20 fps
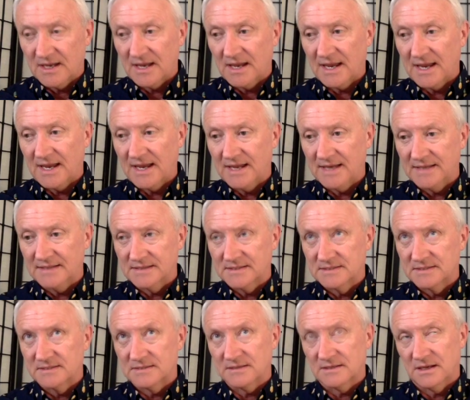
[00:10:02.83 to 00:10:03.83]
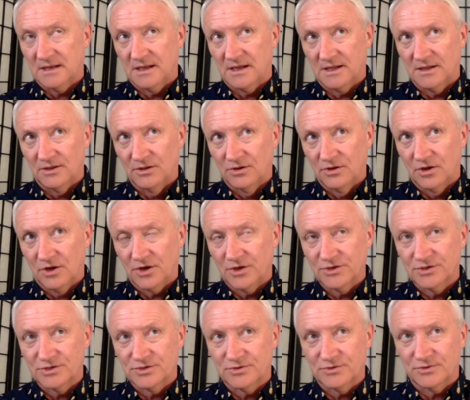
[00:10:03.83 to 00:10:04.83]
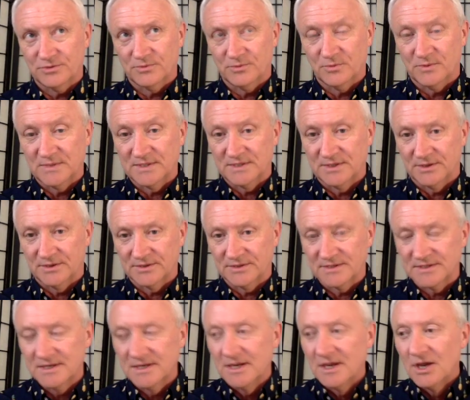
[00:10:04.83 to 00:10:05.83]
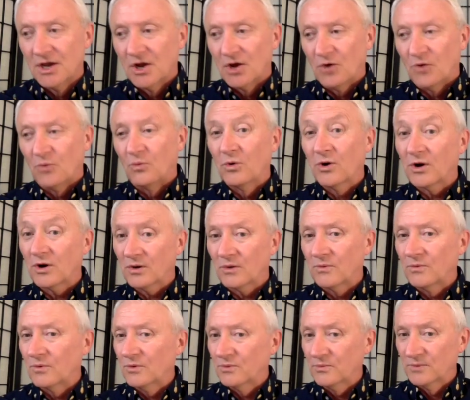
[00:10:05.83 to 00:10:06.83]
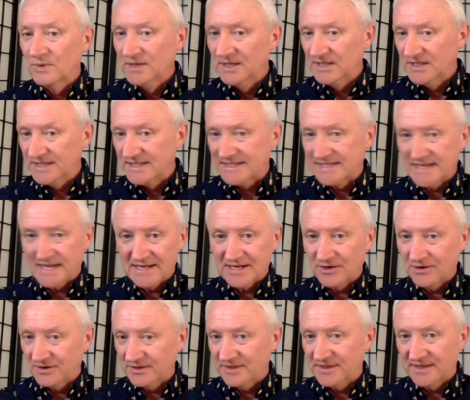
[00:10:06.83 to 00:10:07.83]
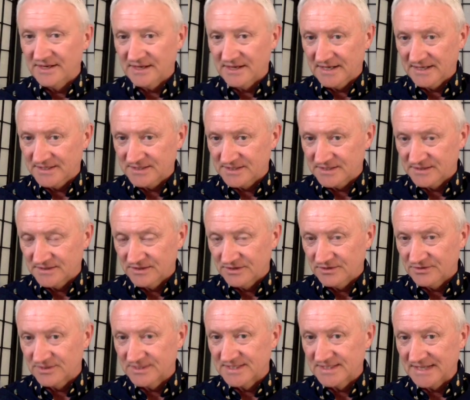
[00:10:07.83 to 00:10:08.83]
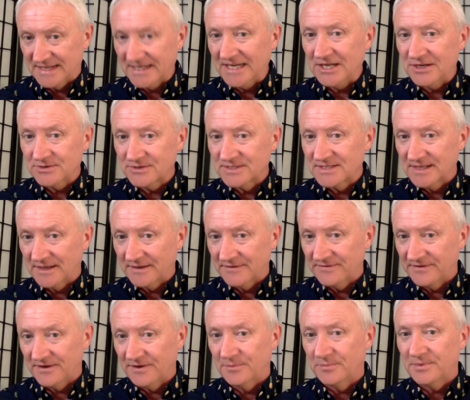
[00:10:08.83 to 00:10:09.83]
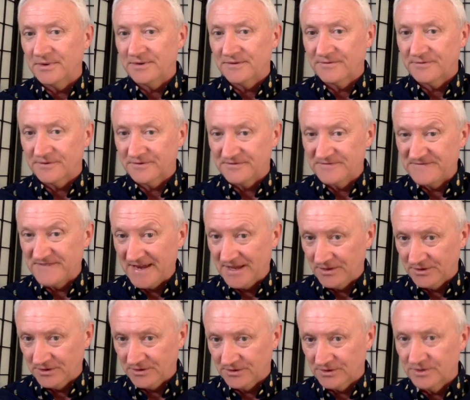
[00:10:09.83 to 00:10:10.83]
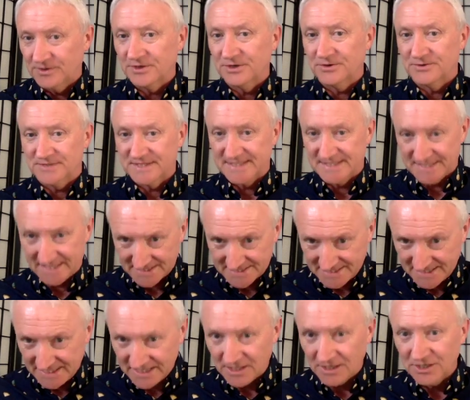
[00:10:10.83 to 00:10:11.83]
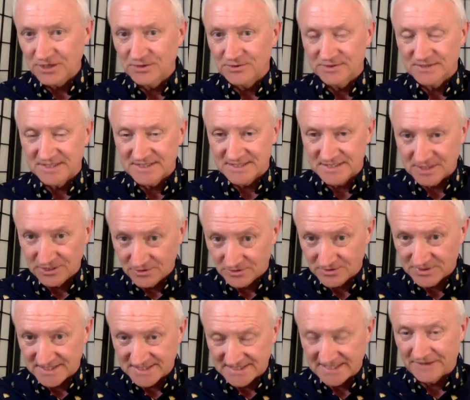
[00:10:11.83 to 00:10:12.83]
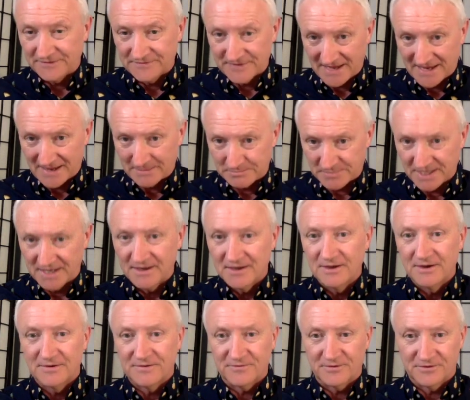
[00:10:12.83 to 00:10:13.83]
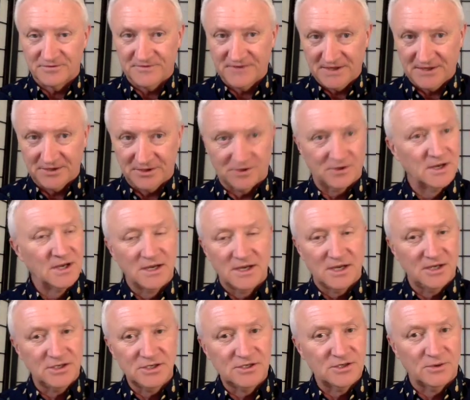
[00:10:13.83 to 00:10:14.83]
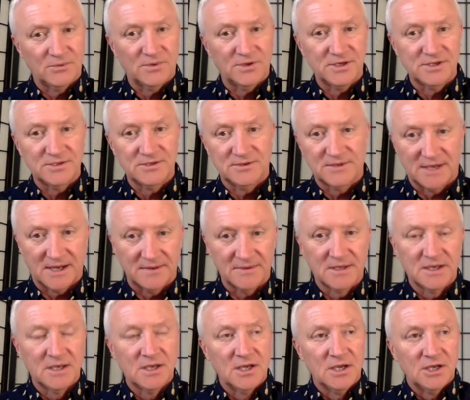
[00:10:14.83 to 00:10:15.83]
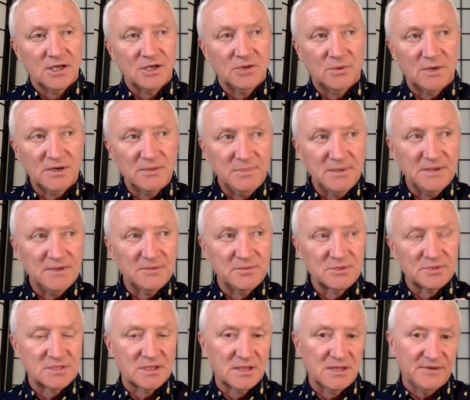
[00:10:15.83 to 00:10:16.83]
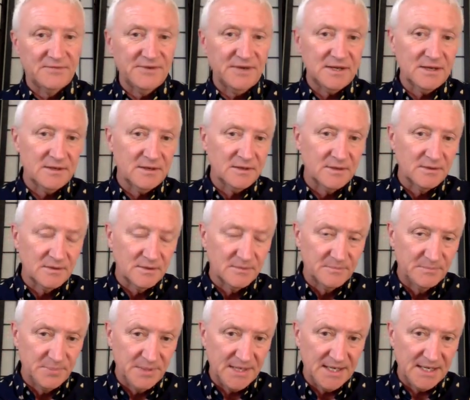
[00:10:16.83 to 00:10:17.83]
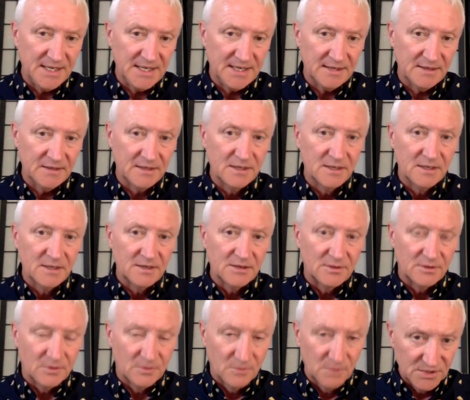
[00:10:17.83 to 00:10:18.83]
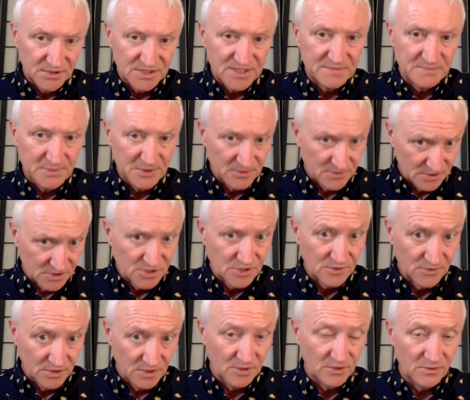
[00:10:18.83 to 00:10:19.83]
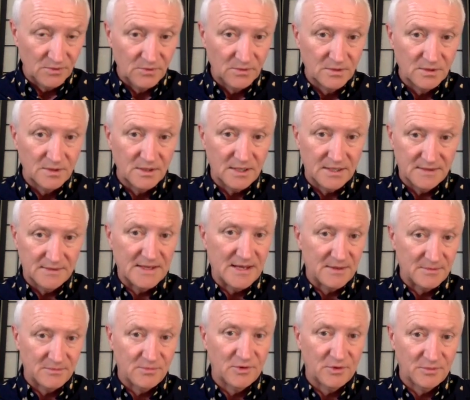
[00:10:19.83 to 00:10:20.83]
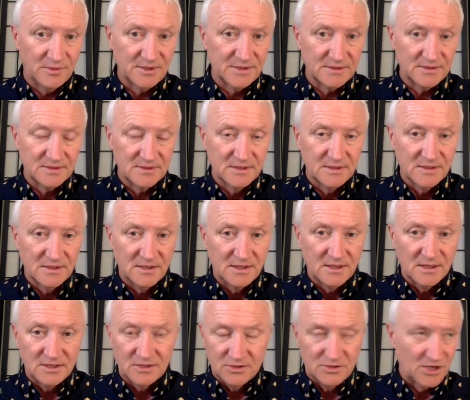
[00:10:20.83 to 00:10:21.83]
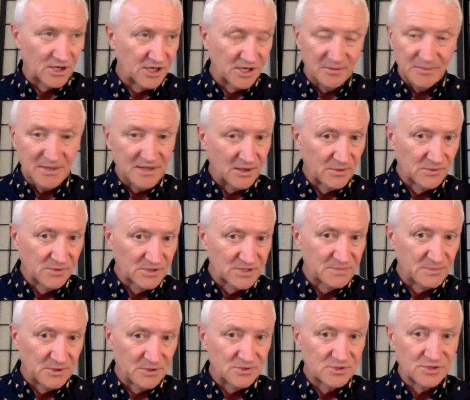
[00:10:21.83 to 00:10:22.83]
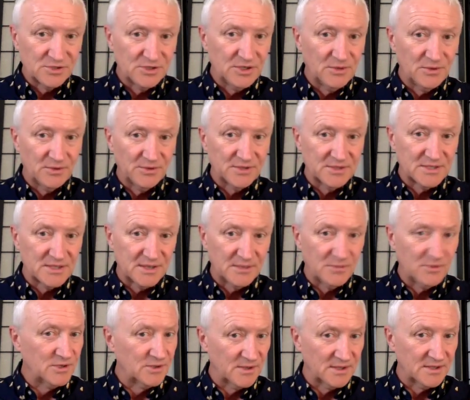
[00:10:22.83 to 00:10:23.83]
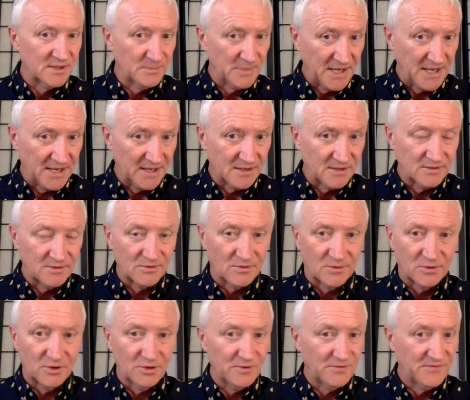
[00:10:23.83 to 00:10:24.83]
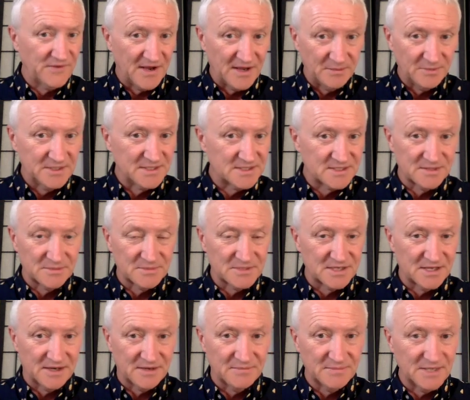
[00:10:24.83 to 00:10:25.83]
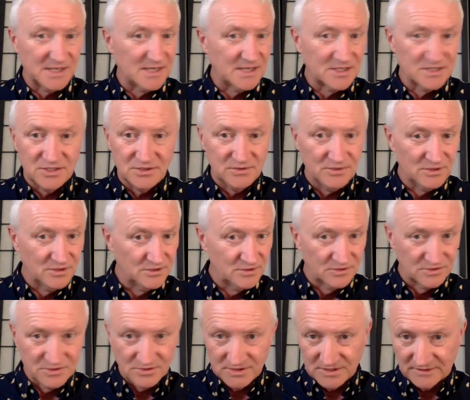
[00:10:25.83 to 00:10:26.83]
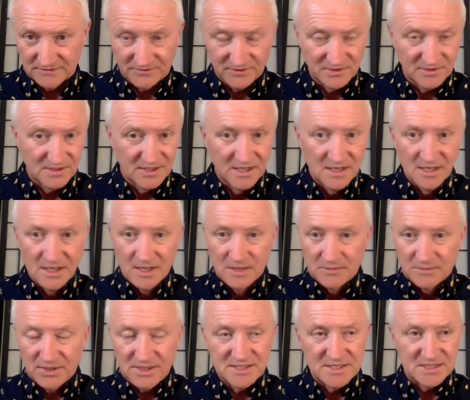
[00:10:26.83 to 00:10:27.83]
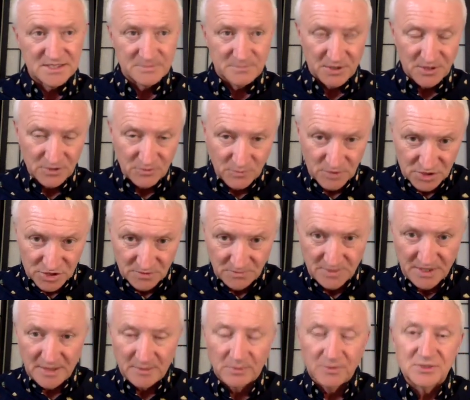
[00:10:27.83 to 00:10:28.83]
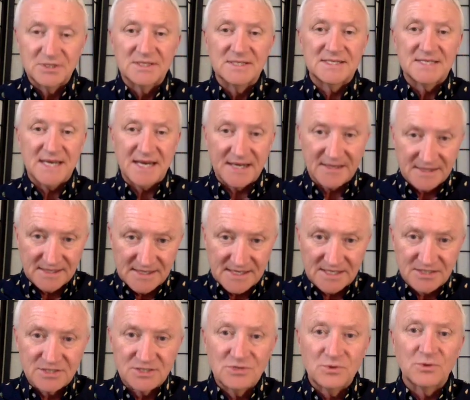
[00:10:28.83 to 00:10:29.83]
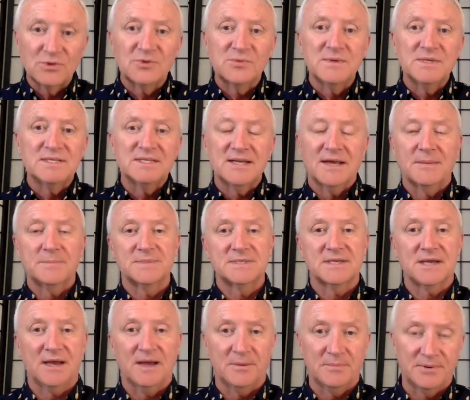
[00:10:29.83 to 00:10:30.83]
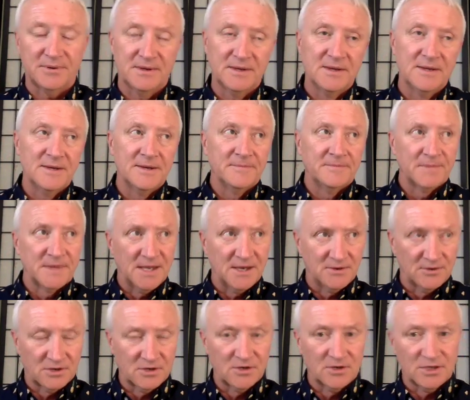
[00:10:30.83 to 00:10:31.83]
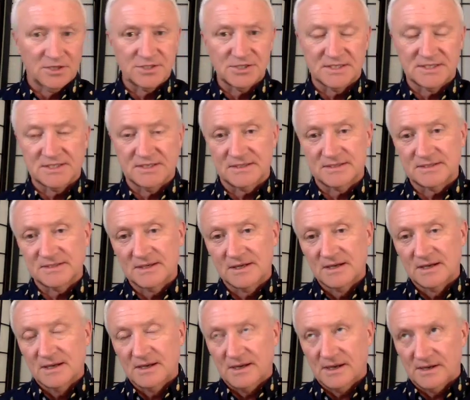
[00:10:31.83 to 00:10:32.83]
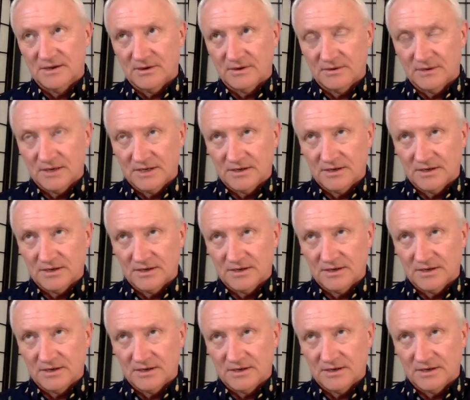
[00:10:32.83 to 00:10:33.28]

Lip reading: and long-term results, we're really standing on thin ice. You're setting yourself up for failure. You're setting yourself up for failure, and you don't want to do that. You want to be the most loving being, the real spiritual you in that moment. You're not going to be that real spiritual you all the time when you're at the bank or your family sometime, because those are different places. But we should be able to take the next 2 or 3 steps up in our consciousness and our